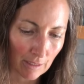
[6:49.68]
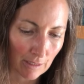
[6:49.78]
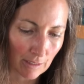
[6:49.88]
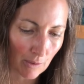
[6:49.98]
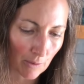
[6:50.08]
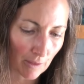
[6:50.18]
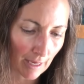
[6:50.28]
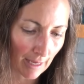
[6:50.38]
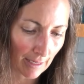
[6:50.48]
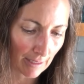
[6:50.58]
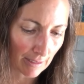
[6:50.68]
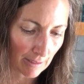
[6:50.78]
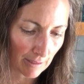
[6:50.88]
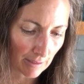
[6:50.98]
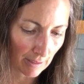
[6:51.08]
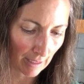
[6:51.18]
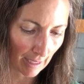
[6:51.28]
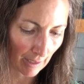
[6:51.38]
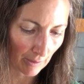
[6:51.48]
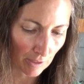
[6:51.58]
So that is
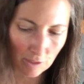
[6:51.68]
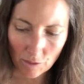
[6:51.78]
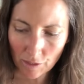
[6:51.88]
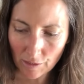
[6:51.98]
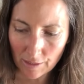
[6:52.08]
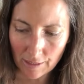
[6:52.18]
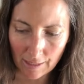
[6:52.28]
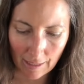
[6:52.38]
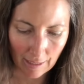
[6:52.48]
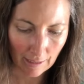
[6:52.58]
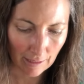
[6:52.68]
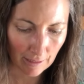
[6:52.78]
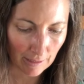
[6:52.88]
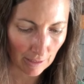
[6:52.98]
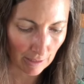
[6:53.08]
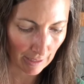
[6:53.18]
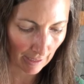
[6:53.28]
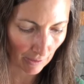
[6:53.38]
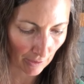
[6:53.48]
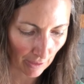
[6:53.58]
how to do your seeds. Just
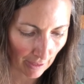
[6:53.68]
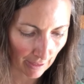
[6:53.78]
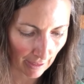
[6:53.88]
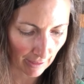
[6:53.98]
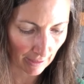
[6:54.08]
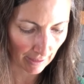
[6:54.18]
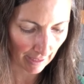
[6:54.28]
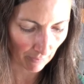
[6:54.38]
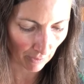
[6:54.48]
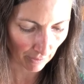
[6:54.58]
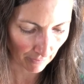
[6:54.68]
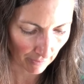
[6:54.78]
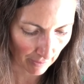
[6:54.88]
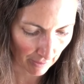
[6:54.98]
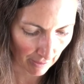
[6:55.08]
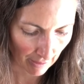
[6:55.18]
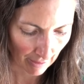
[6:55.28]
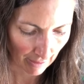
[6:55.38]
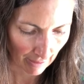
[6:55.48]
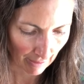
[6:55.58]
take a look on the label
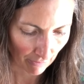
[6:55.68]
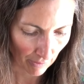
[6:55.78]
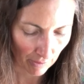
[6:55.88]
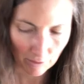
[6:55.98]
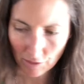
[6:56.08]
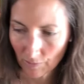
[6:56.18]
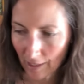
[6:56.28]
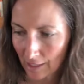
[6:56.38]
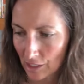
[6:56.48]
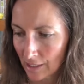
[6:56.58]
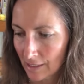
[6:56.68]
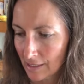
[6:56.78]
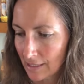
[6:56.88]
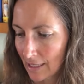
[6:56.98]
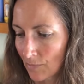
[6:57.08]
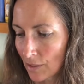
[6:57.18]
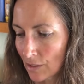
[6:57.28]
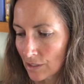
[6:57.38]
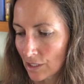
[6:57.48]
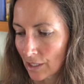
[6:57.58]
for those directions. And when
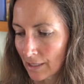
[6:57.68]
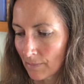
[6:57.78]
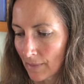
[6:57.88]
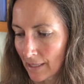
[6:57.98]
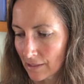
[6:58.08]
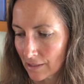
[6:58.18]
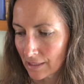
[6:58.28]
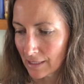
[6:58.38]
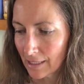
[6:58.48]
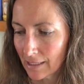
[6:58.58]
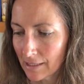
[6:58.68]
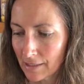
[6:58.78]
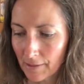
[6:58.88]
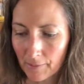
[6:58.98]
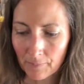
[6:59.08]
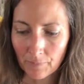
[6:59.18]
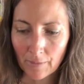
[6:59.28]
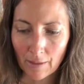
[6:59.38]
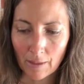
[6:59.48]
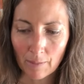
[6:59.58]
you're starting basil seeds
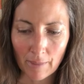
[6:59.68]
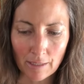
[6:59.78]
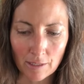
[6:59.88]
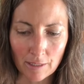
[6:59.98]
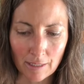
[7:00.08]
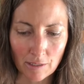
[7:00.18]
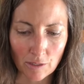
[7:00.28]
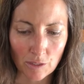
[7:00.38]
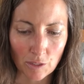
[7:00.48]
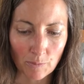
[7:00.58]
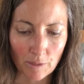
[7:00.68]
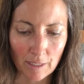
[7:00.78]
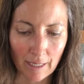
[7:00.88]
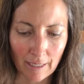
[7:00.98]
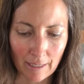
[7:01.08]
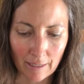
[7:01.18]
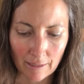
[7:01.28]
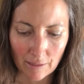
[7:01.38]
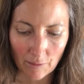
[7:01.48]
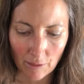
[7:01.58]
are super tiny,
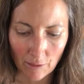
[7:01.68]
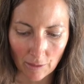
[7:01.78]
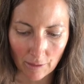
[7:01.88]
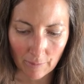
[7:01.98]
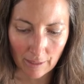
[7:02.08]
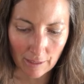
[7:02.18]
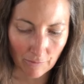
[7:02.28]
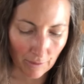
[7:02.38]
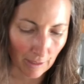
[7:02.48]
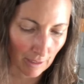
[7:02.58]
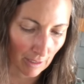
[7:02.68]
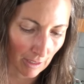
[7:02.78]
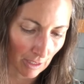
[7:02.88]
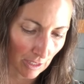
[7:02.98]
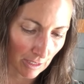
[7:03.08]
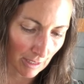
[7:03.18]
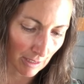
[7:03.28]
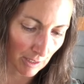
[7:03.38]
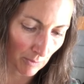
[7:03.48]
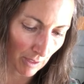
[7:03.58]
so a little bit different. You're just
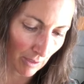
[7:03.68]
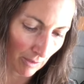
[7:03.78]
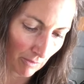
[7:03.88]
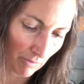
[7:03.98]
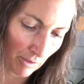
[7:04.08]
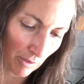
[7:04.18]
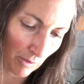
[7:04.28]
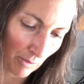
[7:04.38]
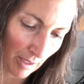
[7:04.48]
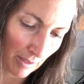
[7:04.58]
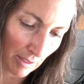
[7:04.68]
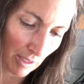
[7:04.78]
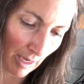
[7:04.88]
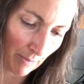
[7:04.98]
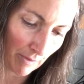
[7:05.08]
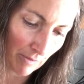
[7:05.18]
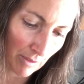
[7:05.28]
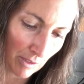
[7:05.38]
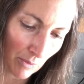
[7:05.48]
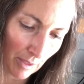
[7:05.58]
gonna sprinkle a few on the top of
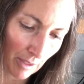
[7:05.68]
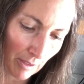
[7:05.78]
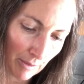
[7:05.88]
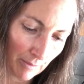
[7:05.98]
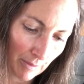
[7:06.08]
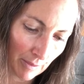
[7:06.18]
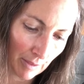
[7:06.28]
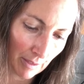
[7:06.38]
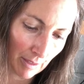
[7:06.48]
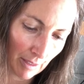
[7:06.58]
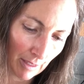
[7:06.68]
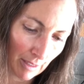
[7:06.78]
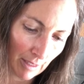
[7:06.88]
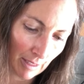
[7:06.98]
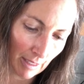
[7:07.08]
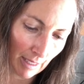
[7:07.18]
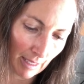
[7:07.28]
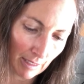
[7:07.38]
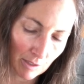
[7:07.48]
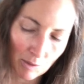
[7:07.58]
the soil,
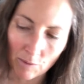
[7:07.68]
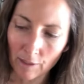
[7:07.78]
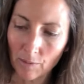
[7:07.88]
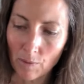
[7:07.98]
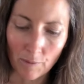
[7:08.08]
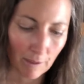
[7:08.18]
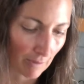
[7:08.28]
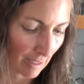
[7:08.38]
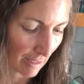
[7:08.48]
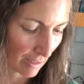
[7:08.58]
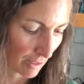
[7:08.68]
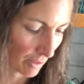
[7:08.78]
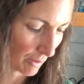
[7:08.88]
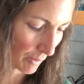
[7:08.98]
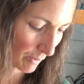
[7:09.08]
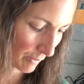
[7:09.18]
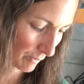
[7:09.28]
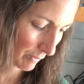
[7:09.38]
and you really won't even need to